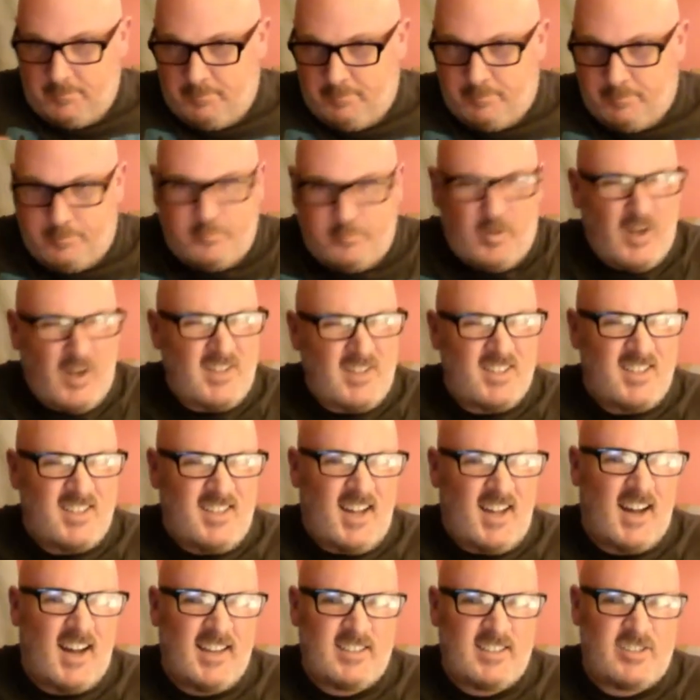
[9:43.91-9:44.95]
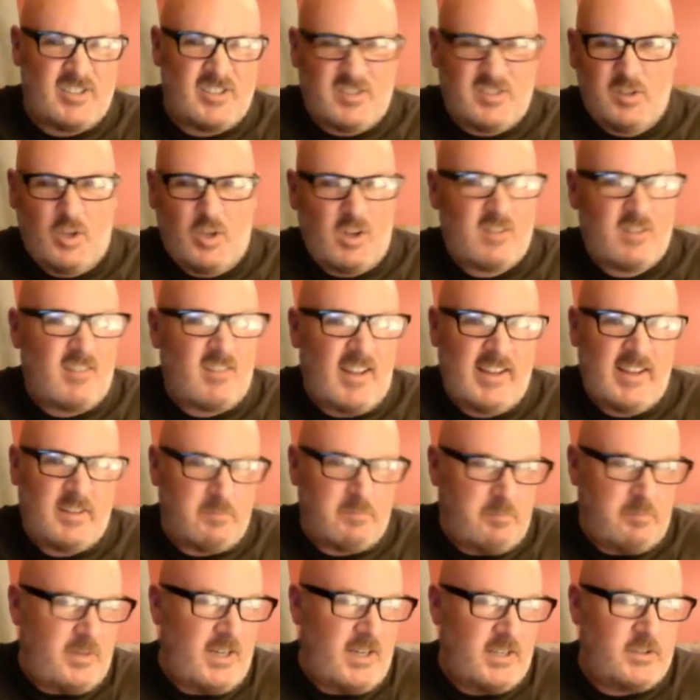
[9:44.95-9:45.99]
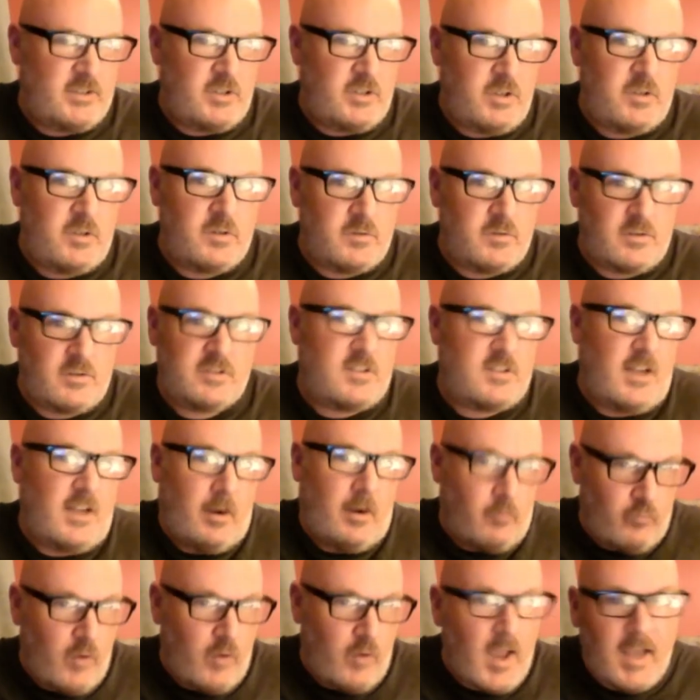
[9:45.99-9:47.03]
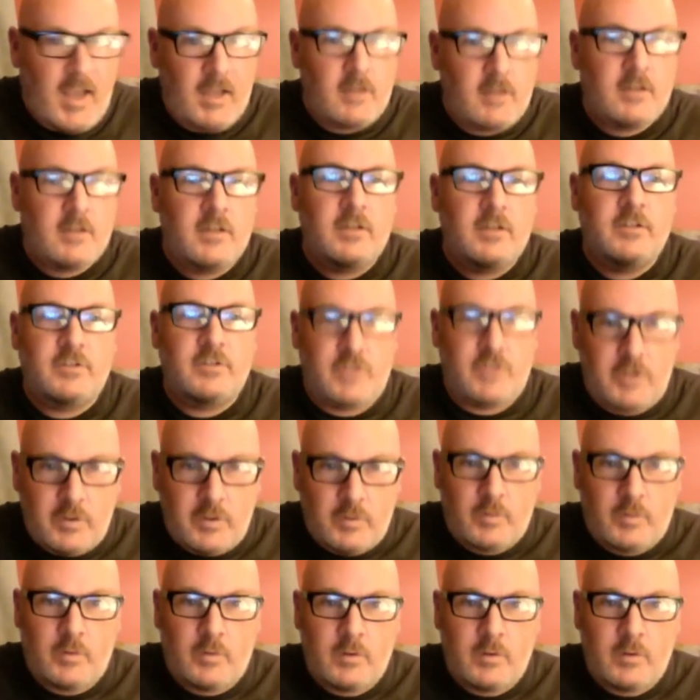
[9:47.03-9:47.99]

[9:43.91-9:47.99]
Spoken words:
Bundy kind of just looked like a big dude, just like a regular dude.